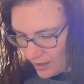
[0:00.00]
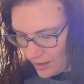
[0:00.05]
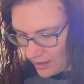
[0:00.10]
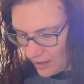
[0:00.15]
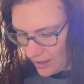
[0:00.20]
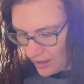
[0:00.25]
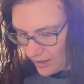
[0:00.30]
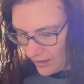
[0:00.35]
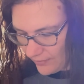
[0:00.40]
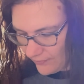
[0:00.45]

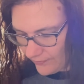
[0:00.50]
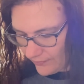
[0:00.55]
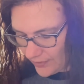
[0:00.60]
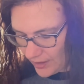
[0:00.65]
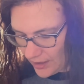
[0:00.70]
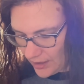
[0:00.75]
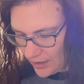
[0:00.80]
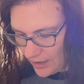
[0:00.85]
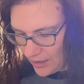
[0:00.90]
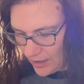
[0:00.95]
I'm
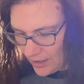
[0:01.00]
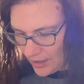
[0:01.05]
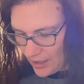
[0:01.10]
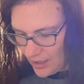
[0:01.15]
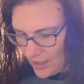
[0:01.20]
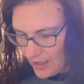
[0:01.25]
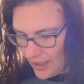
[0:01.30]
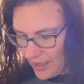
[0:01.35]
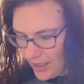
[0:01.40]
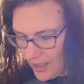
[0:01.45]

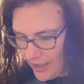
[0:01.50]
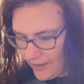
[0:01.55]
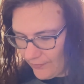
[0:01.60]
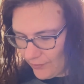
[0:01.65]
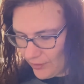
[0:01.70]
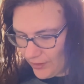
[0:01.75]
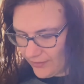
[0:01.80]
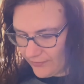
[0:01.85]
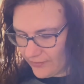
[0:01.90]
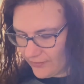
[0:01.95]

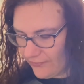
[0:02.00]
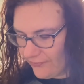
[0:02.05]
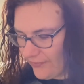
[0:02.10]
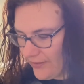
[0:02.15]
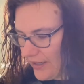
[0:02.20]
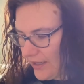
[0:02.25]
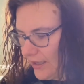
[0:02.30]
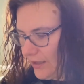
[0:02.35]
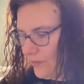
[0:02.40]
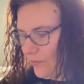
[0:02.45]
going to have to
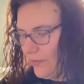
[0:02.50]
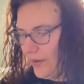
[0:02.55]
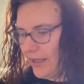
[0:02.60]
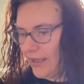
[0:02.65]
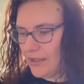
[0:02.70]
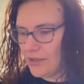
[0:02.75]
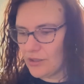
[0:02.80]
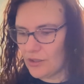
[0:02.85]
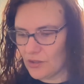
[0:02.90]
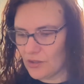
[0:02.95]
find a
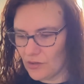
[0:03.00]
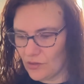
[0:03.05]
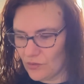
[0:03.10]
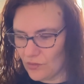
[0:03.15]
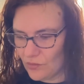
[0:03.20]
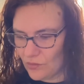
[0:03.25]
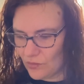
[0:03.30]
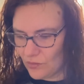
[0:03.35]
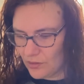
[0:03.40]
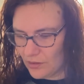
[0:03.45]
way
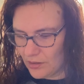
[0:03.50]
to